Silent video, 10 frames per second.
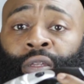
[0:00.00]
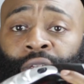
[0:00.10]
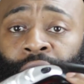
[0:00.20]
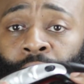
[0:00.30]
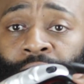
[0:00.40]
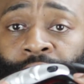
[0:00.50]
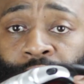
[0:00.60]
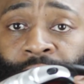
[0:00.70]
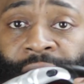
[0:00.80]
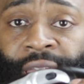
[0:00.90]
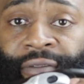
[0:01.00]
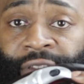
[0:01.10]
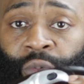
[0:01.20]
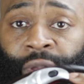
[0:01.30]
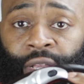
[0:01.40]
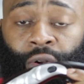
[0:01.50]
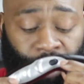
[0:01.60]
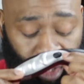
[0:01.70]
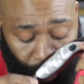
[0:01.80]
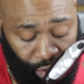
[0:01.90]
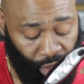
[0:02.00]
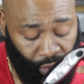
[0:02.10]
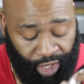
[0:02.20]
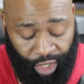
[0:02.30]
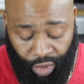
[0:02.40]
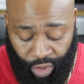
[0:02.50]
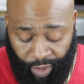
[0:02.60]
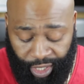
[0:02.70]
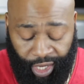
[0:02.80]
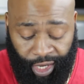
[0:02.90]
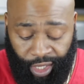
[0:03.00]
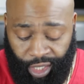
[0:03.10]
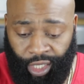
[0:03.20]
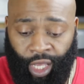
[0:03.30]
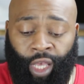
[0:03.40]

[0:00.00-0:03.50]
You don't want to trim it every week or so. You don't want to use one of these.